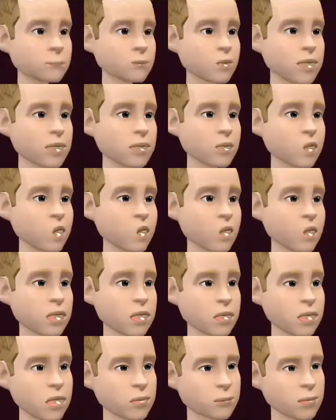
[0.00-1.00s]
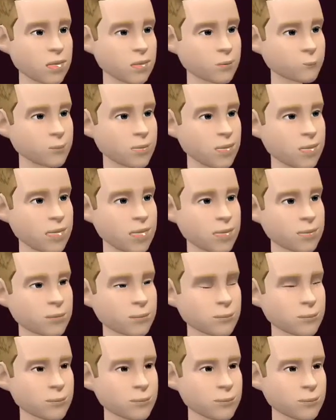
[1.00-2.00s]
Well, I wanted to come home early.
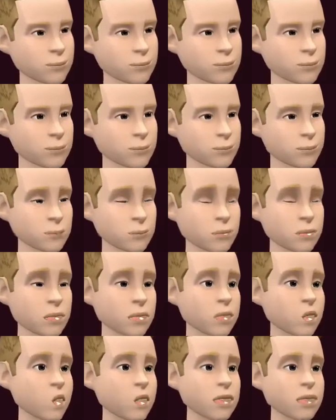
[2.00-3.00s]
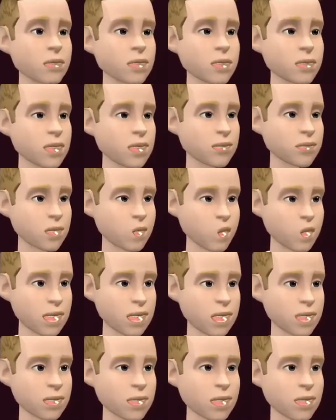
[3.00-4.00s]
I got us an interview
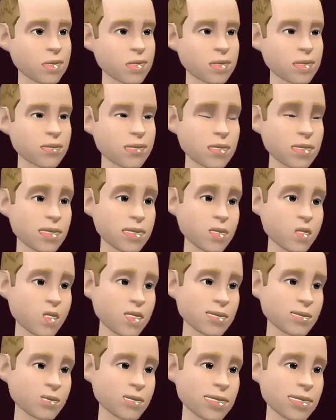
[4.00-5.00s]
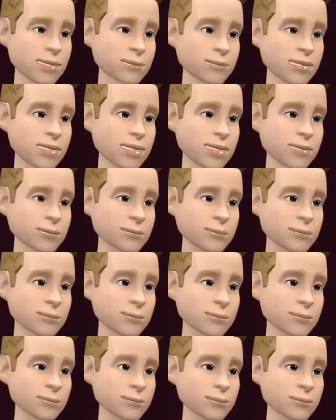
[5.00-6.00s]
with the director of the new show He's a Man.
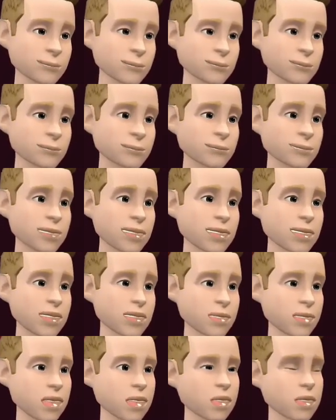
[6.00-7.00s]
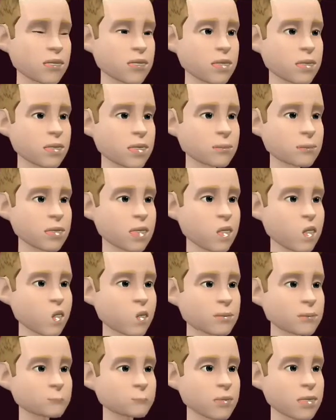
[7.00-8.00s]
He said he'd give us the
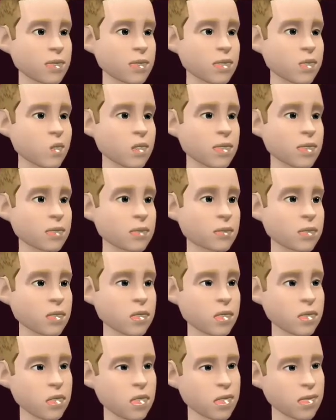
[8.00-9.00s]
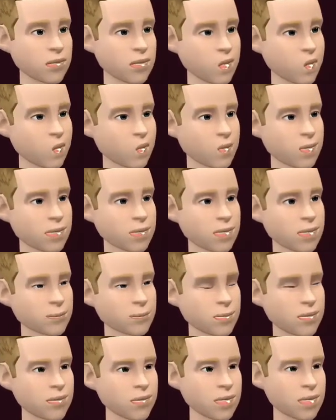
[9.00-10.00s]
part, but that we had to get interviewed just to
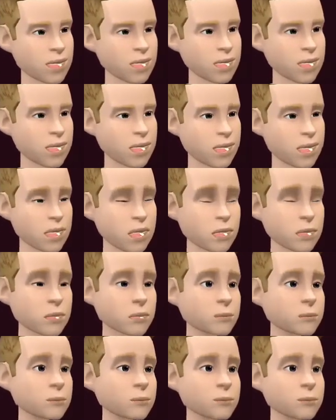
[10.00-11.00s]
be fair to the others.